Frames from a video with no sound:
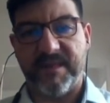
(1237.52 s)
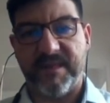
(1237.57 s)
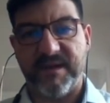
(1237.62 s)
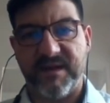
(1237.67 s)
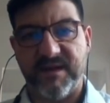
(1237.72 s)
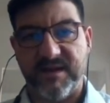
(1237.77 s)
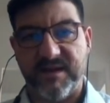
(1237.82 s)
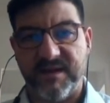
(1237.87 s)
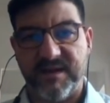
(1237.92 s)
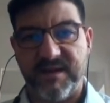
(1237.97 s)

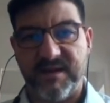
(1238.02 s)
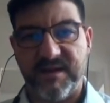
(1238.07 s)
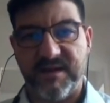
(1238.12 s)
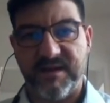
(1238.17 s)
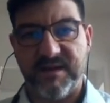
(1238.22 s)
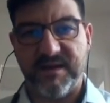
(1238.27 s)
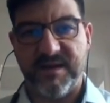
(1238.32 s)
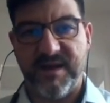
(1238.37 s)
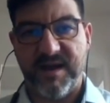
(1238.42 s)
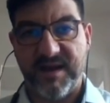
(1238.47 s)

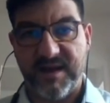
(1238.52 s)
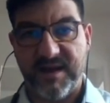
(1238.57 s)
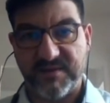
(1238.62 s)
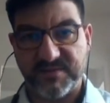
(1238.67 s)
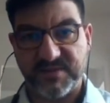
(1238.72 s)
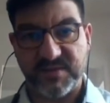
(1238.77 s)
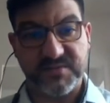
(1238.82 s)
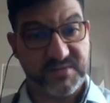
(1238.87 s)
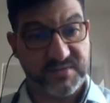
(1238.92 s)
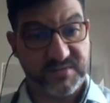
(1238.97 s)
allows
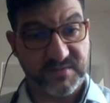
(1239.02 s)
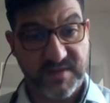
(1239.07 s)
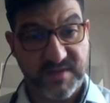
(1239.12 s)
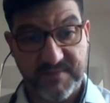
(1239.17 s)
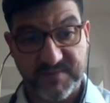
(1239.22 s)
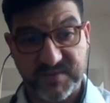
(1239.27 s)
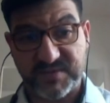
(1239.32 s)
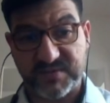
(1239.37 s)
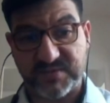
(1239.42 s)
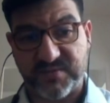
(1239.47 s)
us to
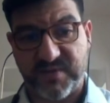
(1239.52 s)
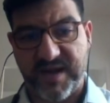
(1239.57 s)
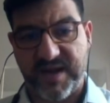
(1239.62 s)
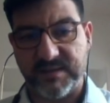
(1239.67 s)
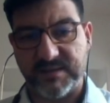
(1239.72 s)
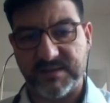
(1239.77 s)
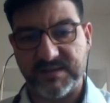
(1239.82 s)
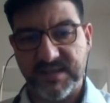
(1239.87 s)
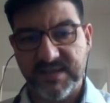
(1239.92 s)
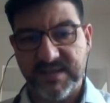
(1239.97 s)

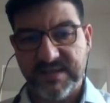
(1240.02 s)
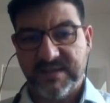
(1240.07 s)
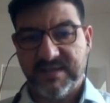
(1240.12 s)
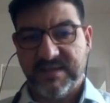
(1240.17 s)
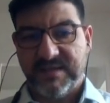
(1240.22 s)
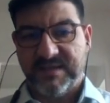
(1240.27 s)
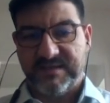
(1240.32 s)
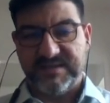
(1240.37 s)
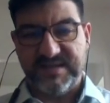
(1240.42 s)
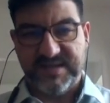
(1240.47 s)
demonstrate
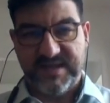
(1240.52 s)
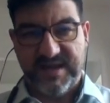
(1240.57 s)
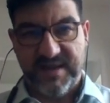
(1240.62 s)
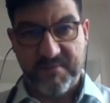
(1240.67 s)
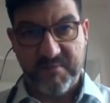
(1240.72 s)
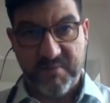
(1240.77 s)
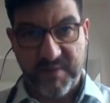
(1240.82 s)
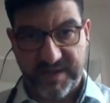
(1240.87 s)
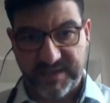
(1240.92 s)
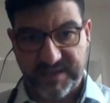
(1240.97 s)
the
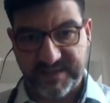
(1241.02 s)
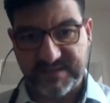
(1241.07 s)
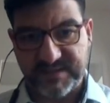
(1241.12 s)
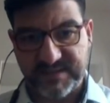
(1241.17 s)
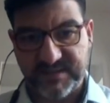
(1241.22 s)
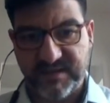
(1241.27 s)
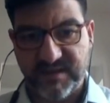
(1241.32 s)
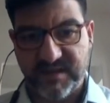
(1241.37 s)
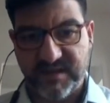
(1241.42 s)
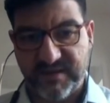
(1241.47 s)

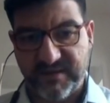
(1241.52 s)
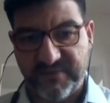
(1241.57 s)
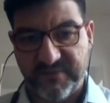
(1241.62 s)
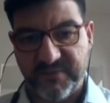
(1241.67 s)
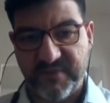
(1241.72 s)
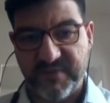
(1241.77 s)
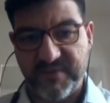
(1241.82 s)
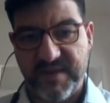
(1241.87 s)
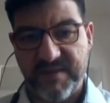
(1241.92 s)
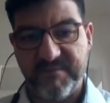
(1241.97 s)
ability of
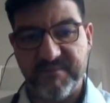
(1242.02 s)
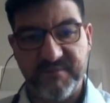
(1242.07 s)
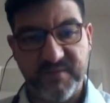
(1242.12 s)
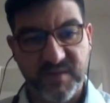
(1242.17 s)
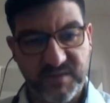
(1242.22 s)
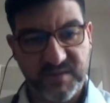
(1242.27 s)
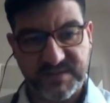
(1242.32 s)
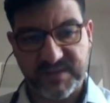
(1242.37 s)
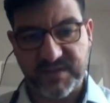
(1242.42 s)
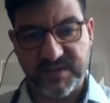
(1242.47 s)
the
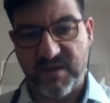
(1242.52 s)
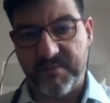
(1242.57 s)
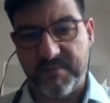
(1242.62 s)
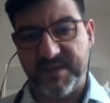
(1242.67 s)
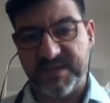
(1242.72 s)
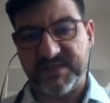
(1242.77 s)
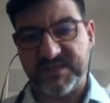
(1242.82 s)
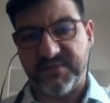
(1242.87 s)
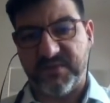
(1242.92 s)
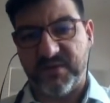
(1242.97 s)

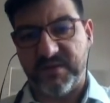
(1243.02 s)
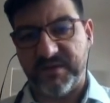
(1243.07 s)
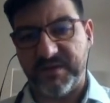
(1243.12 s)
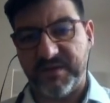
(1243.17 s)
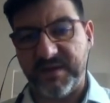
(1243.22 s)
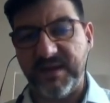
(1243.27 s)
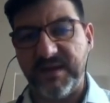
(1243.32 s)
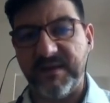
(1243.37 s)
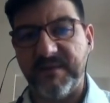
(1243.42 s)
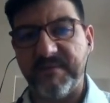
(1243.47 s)
multiomics for
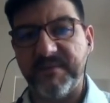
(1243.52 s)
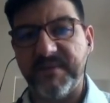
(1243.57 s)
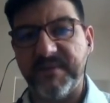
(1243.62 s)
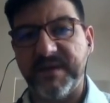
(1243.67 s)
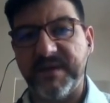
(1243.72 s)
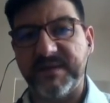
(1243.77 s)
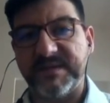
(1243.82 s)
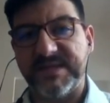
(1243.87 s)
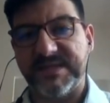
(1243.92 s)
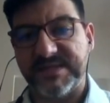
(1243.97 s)
the
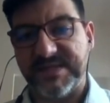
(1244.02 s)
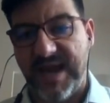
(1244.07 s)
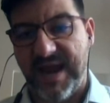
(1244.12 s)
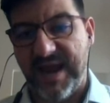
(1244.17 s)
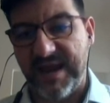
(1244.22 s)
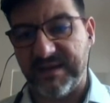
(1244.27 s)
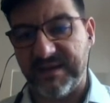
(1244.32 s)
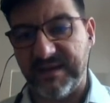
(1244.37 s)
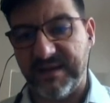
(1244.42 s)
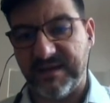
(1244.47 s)

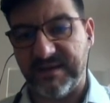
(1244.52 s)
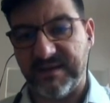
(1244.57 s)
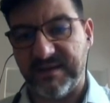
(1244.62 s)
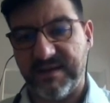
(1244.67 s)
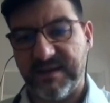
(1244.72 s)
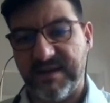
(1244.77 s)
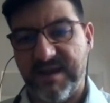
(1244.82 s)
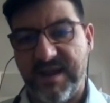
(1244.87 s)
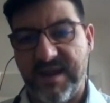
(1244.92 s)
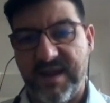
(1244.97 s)
designing
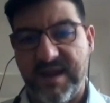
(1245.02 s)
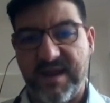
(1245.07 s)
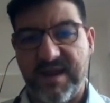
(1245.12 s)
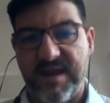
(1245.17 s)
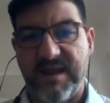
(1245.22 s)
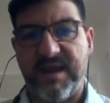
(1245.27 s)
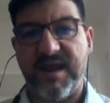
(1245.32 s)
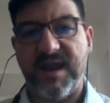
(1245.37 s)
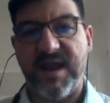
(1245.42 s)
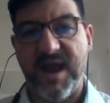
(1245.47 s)

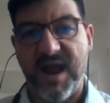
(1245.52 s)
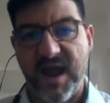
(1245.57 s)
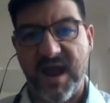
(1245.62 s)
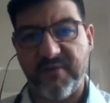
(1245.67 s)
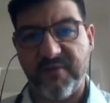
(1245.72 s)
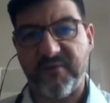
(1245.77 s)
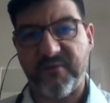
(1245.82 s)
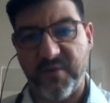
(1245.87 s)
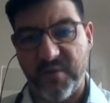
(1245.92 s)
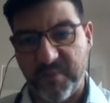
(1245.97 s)
a
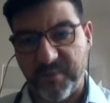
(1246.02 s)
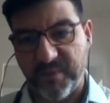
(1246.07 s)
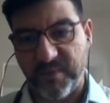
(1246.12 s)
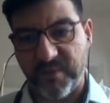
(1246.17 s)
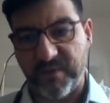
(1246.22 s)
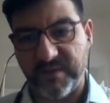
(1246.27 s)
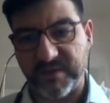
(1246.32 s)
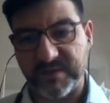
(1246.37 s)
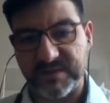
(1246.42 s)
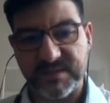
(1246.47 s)
high
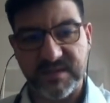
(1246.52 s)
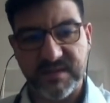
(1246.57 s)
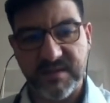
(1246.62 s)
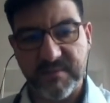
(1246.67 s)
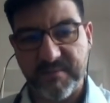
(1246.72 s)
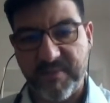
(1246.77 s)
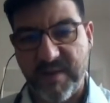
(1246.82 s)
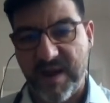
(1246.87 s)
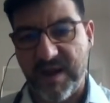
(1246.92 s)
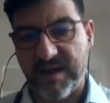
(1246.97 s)
throughput
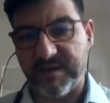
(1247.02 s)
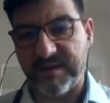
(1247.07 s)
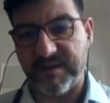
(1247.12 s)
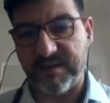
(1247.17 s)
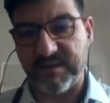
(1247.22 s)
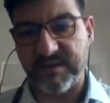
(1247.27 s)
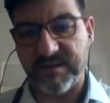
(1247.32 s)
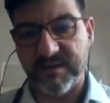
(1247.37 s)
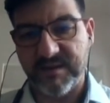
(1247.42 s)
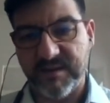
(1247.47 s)

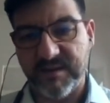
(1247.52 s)
panel